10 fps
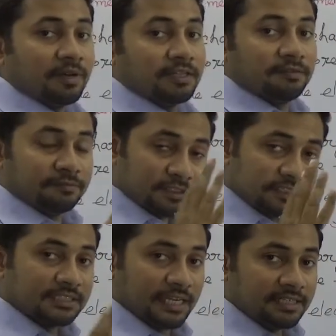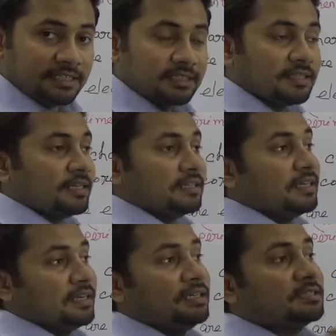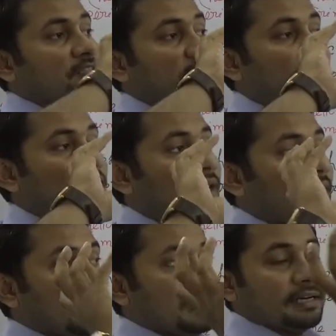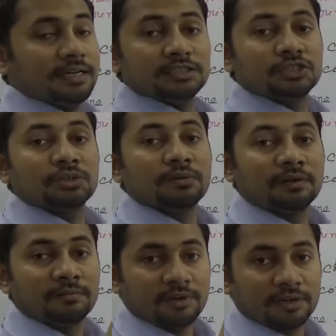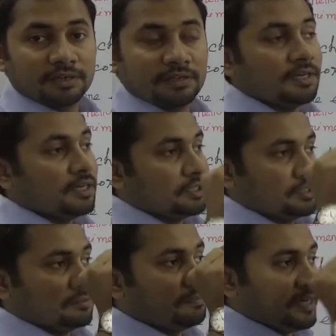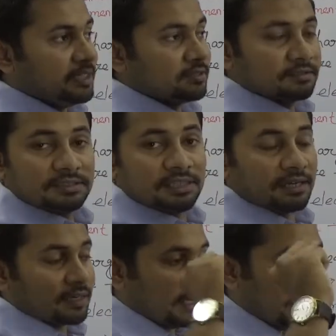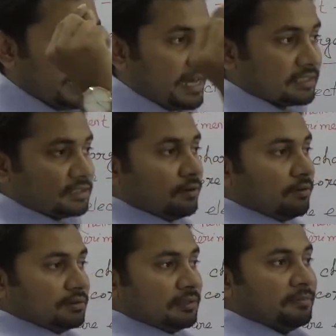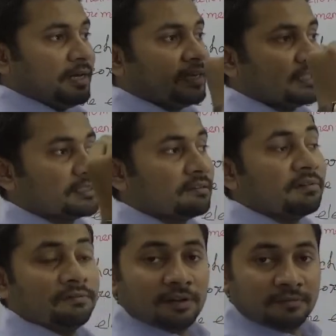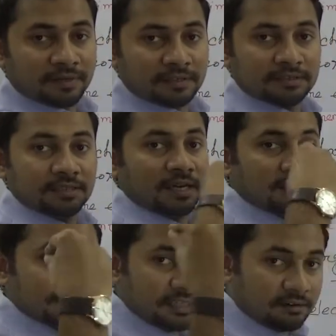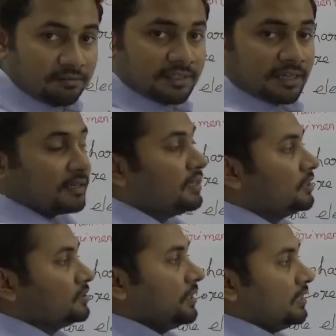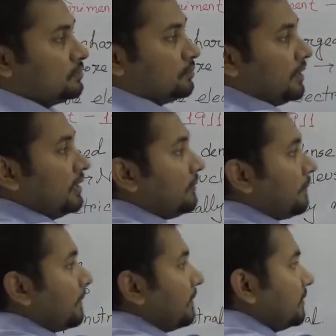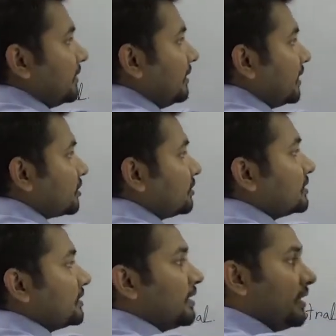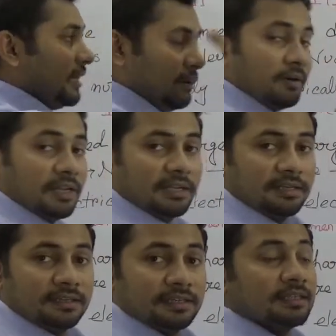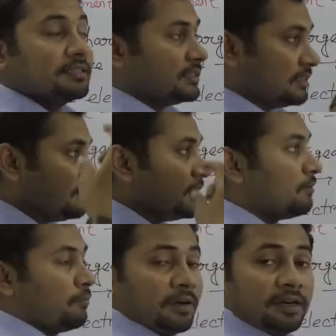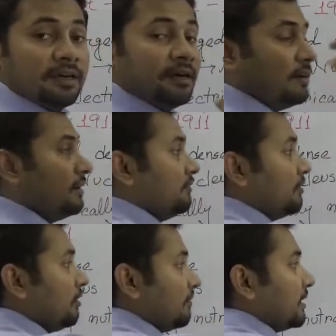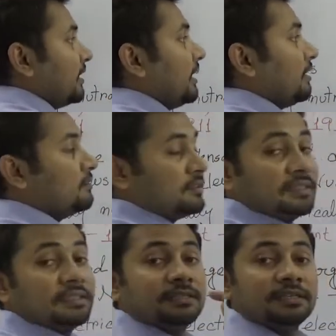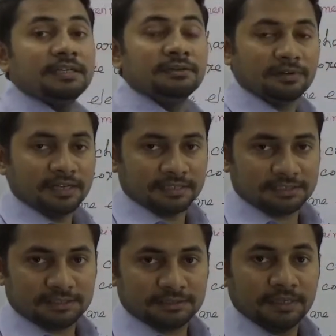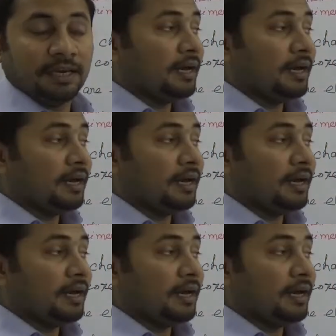Rutherford stated that it's like a solar model. So based on sun, as all the planets are revolving surrounding, so that is why the electrons are equally in similar way revolving around the nucleus.